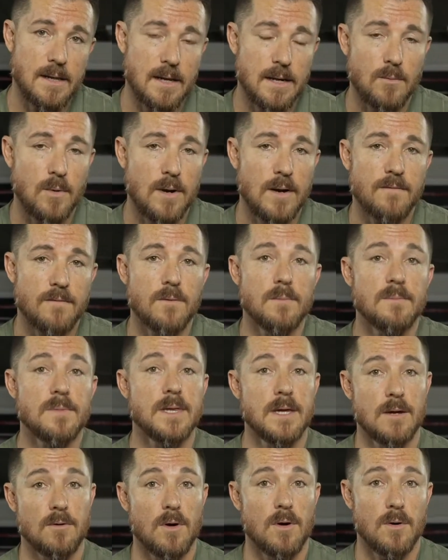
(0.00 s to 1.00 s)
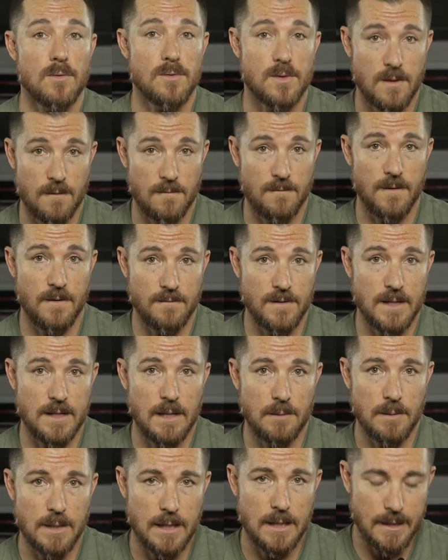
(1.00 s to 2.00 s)
anywhere from 0 to 50
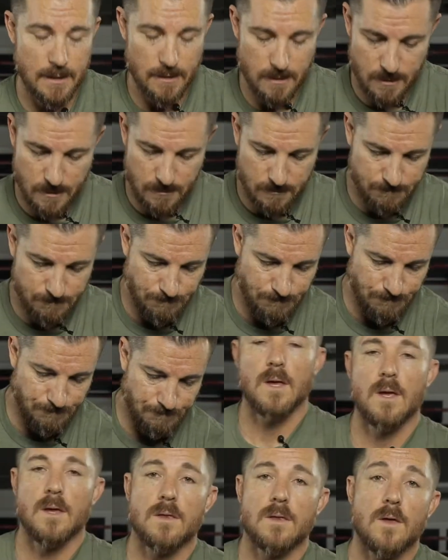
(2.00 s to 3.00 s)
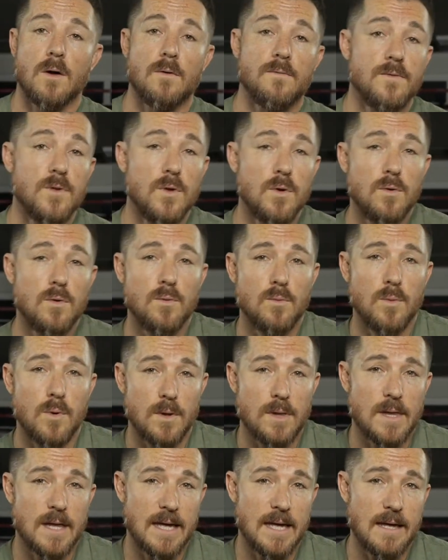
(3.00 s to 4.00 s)
double unders. So if you were
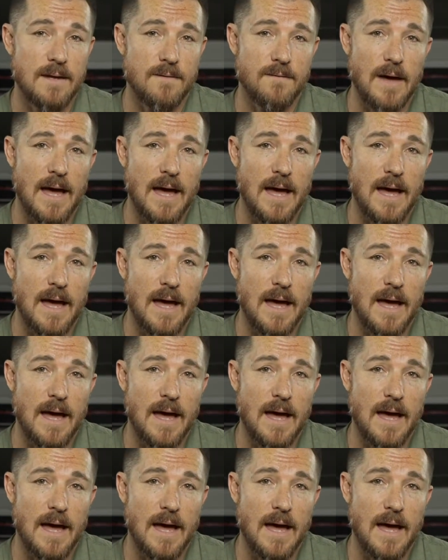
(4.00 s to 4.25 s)
to give